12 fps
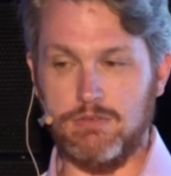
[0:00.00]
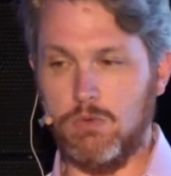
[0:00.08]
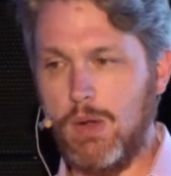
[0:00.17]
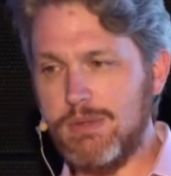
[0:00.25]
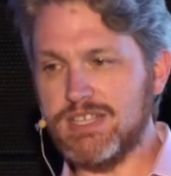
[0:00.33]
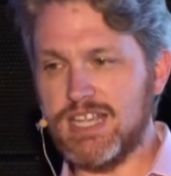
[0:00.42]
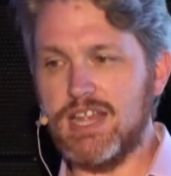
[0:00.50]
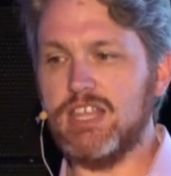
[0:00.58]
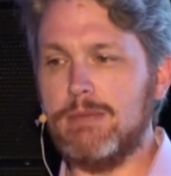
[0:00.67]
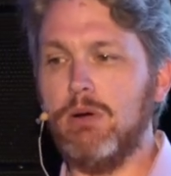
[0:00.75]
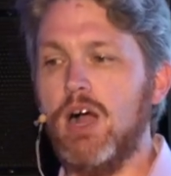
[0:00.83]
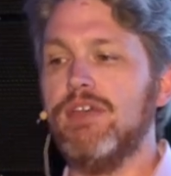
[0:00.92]
Now, when we say
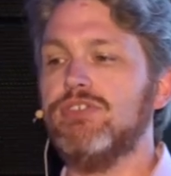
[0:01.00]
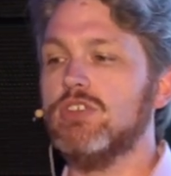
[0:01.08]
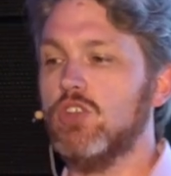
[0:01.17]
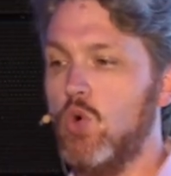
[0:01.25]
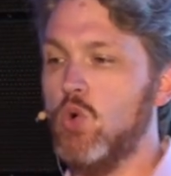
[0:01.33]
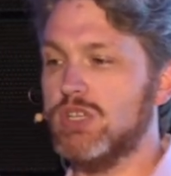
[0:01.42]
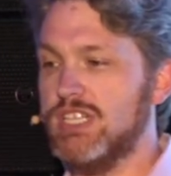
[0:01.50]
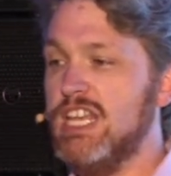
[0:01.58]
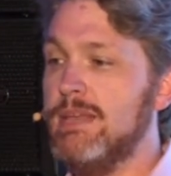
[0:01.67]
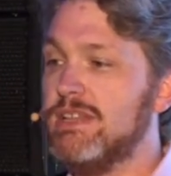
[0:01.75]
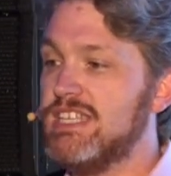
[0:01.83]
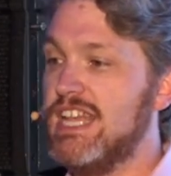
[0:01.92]
the Python core
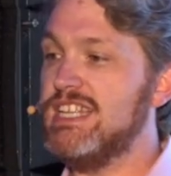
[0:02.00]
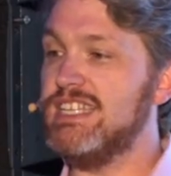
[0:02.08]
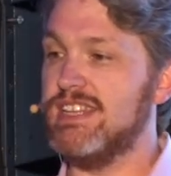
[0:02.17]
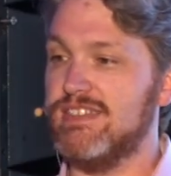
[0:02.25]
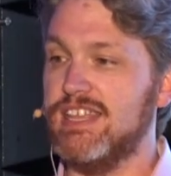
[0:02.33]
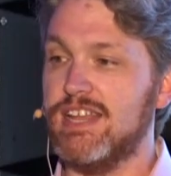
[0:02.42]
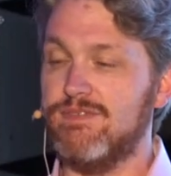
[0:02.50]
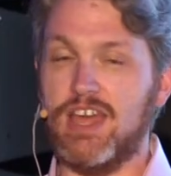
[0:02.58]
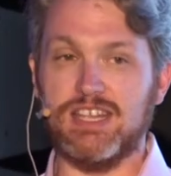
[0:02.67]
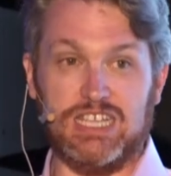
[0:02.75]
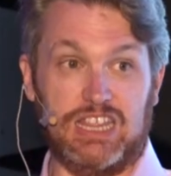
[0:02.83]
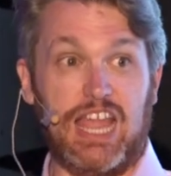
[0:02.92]
team, it's easy to think of
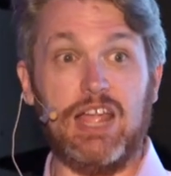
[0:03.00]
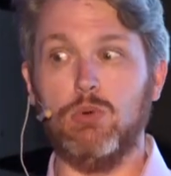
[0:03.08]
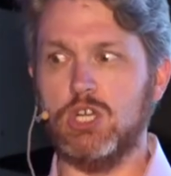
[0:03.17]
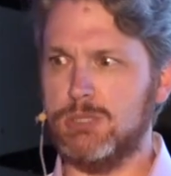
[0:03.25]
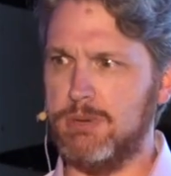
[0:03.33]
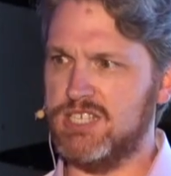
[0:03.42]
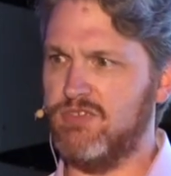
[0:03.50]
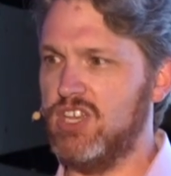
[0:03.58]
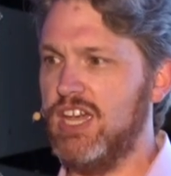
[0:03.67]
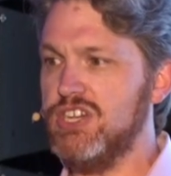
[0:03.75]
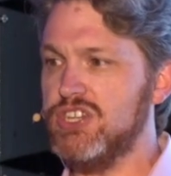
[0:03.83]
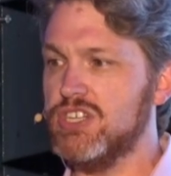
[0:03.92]
that as a language
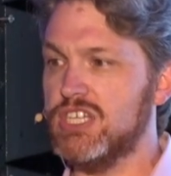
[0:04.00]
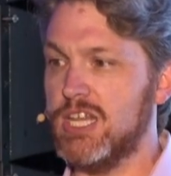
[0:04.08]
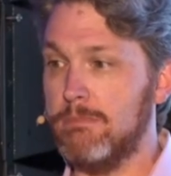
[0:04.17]
specification team,